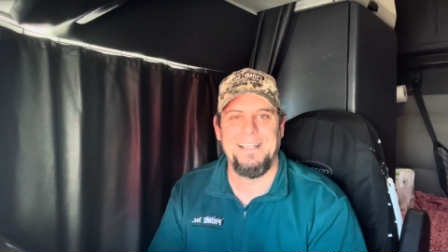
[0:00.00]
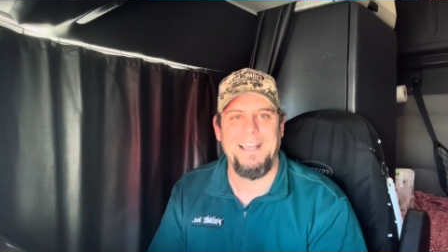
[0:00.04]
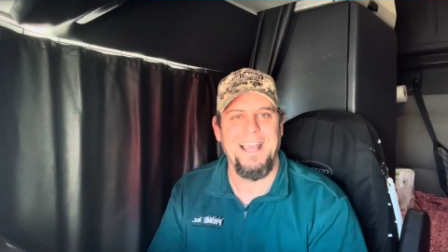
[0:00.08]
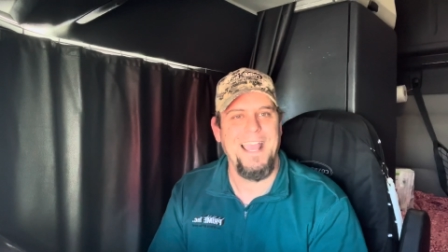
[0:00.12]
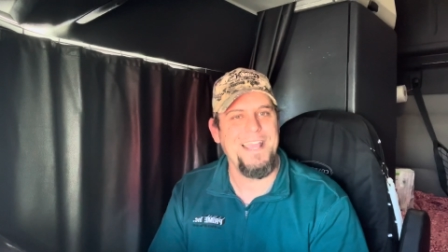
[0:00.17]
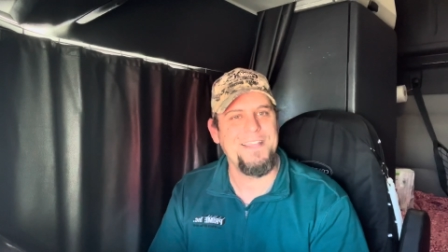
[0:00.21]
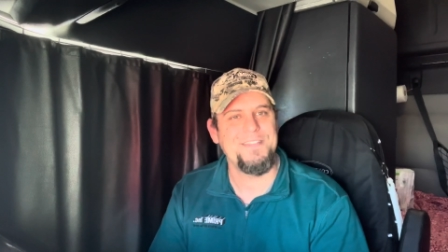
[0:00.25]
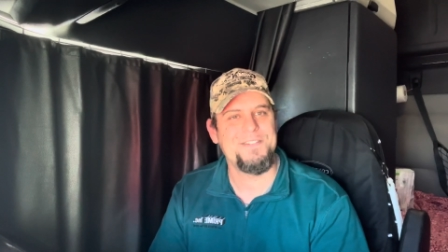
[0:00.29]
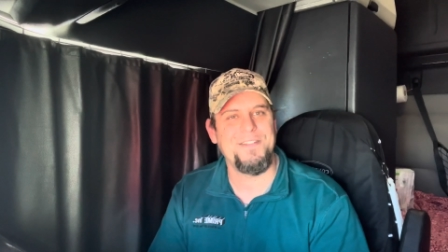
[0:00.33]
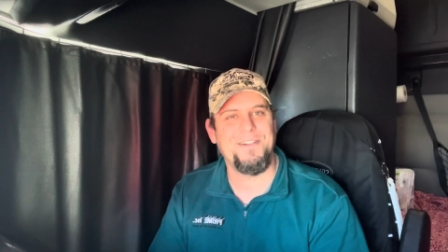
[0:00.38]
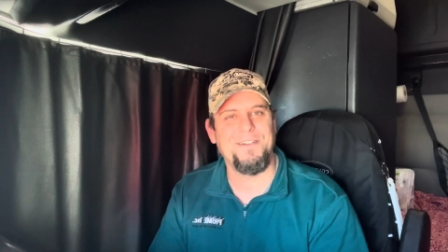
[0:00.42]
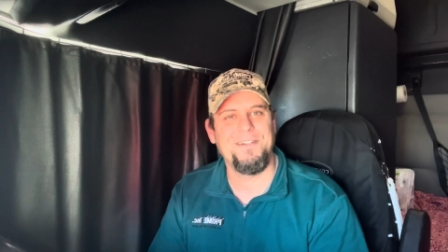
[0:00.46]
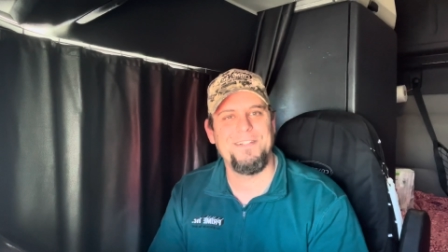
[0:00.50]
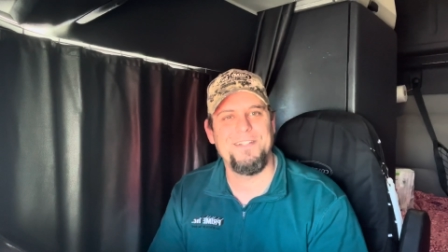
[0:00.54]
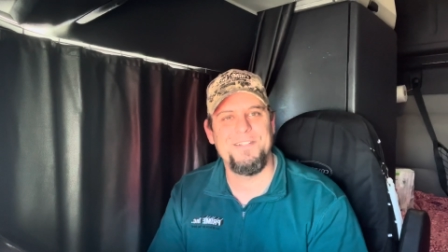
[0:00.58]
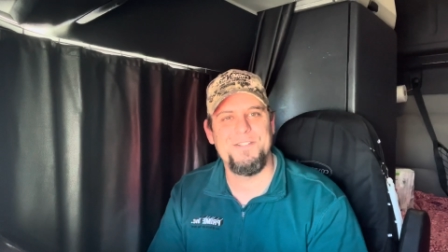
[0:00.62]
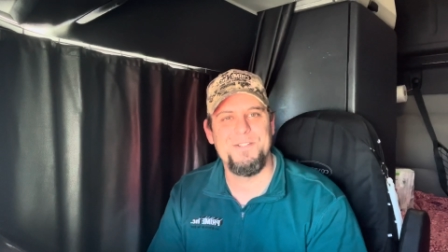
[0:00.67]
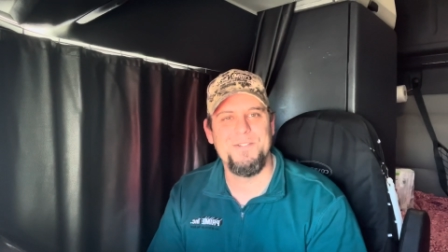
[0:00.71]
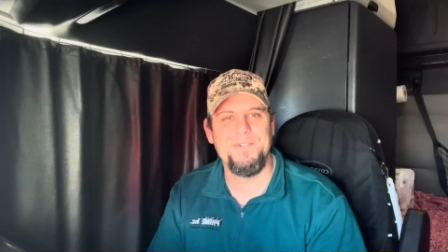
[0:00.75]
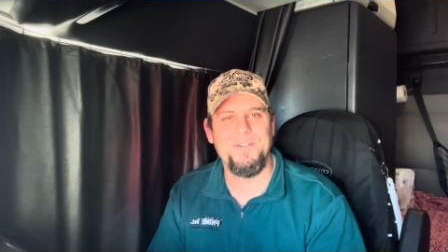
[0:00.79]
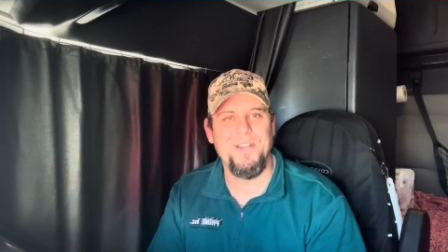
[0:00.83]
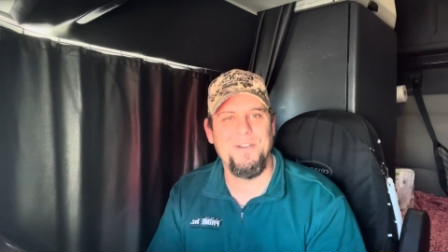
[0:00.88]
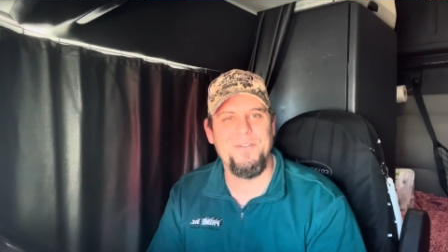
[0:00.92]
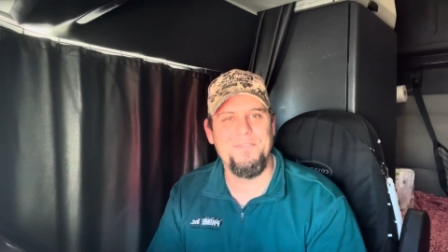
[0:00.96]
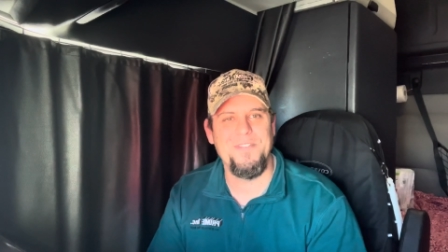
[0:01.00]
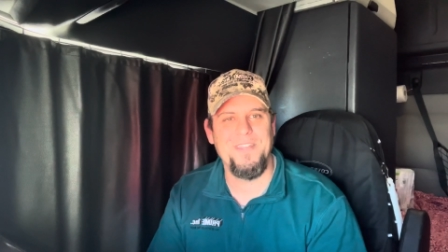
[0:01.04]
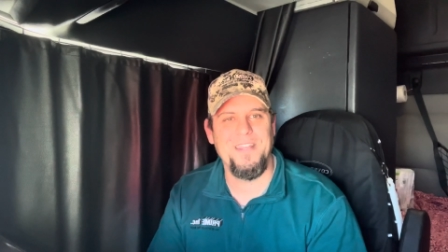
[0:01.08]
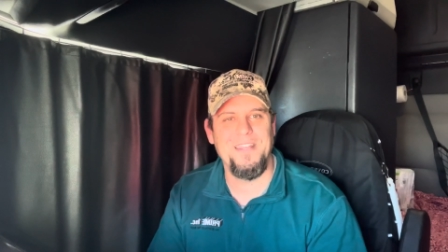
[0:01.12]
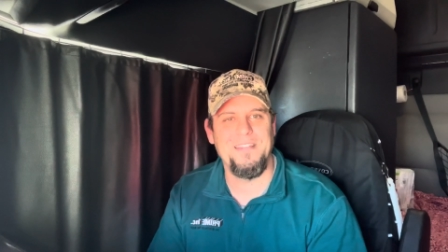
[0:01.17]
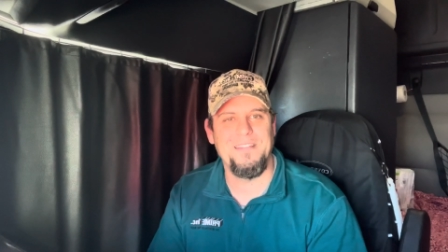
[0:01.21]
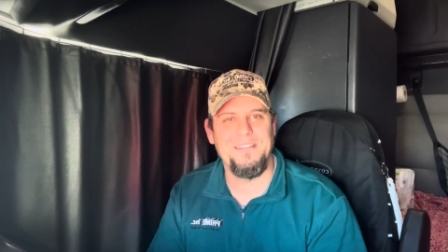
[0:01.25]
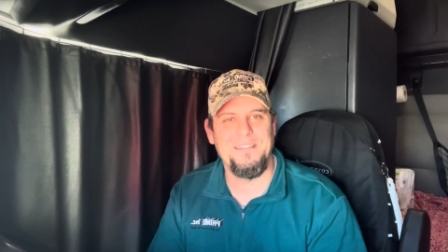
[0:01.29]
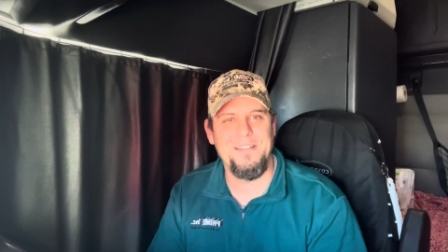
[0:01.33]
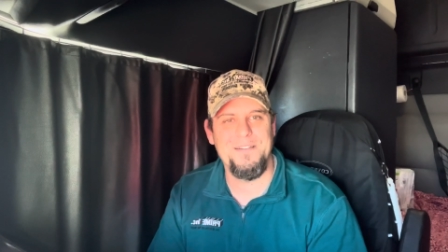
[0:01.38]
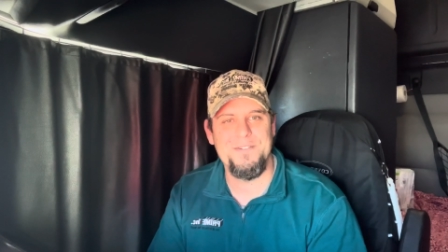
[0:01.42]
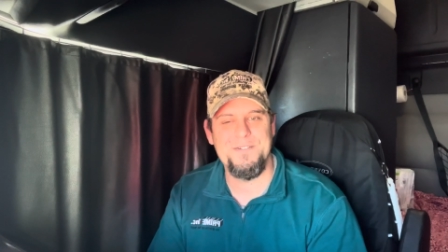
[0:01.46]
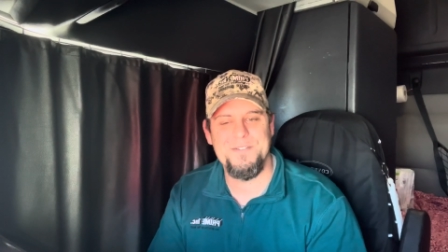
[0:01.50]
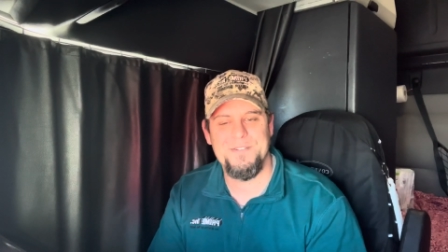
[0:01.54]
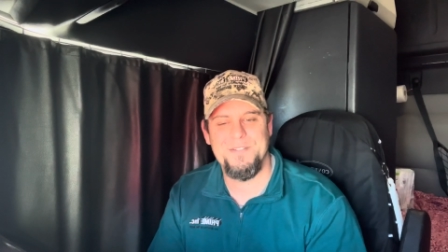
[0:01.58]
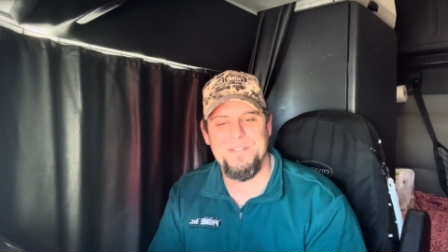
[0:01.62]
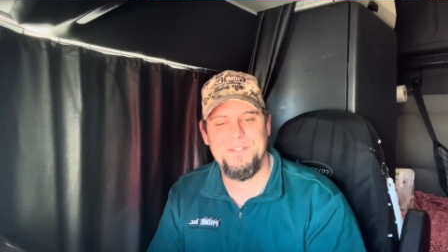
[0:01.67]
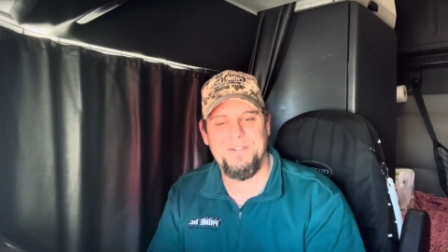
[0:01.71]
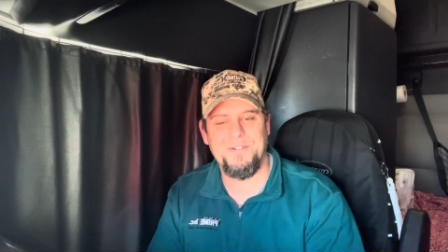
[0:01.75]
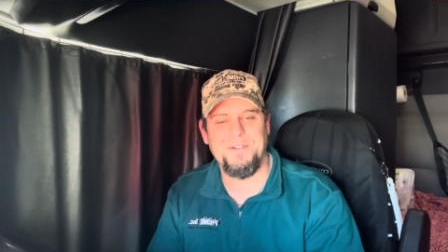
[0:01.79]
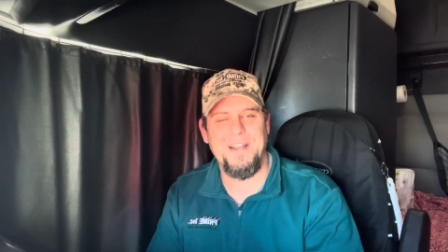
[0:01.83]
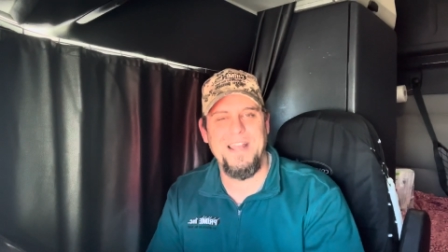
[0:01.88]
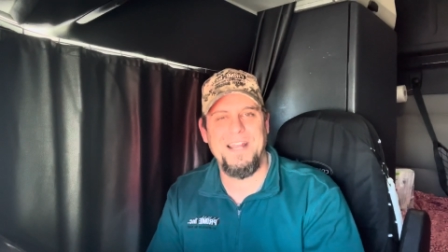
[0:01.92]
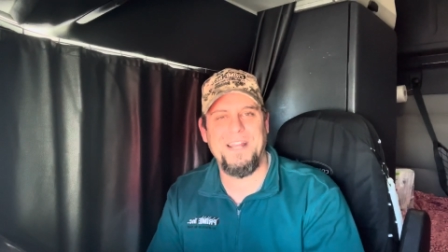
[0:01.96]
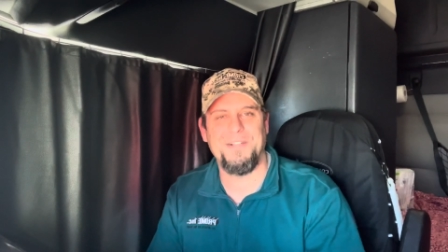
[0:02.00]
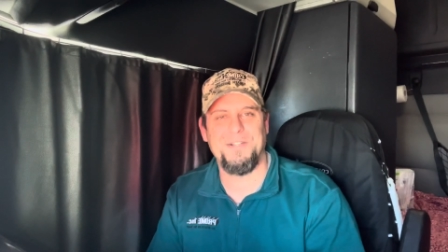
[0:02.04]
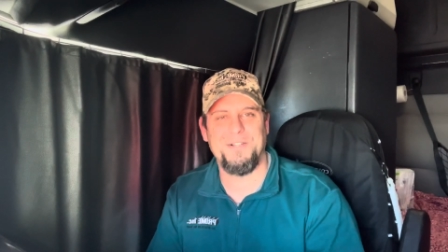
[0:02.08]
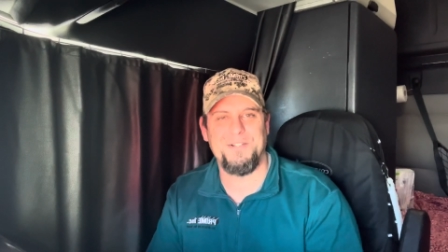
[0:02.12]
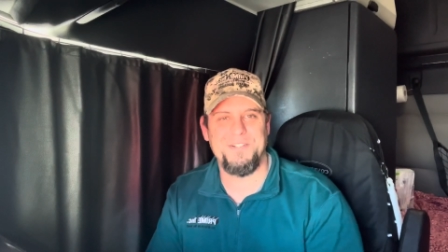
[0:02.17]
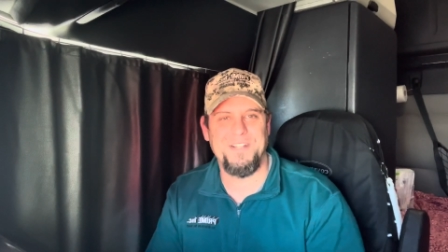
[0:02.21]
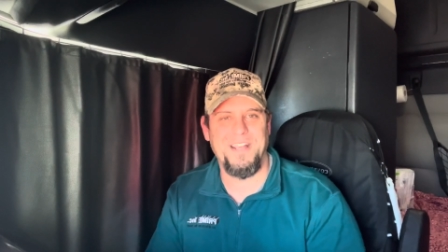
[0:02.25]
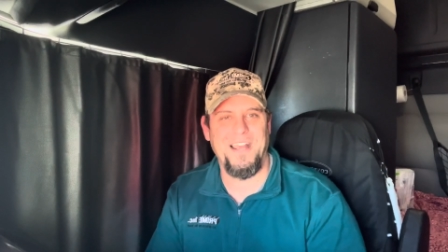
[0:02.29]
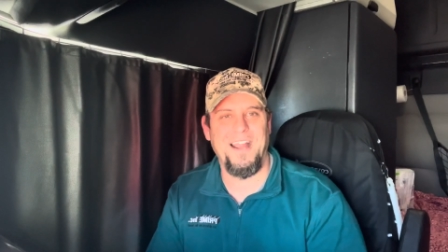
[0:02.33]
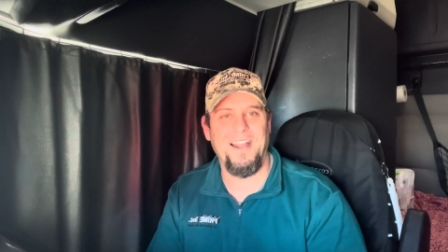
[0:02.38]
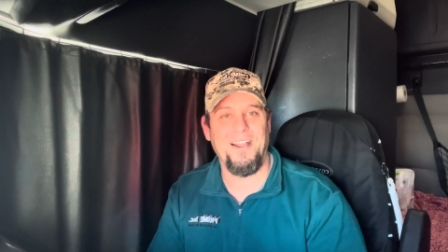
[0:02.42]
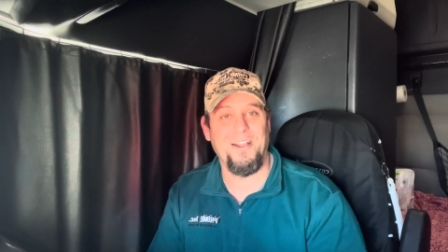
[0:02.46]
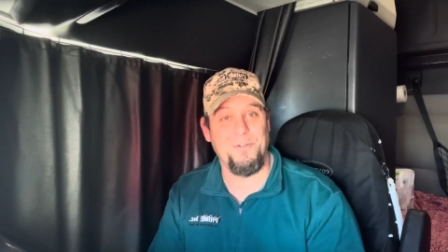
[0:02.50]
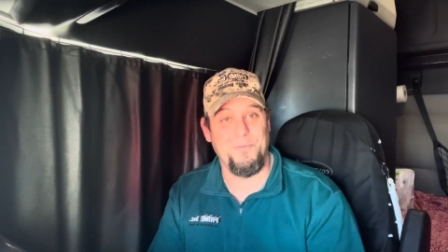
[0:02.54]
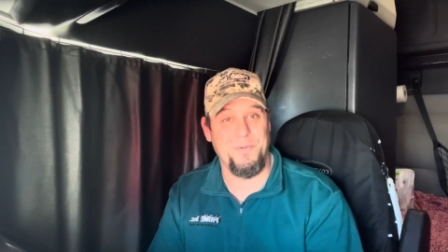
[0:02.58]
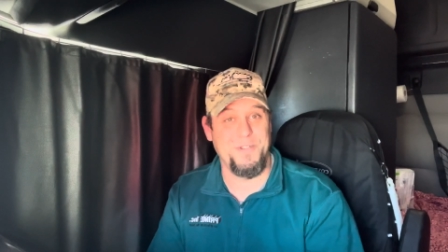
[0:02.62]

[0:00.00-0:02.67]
Hey, sir, did you know that there's this crack in your tire,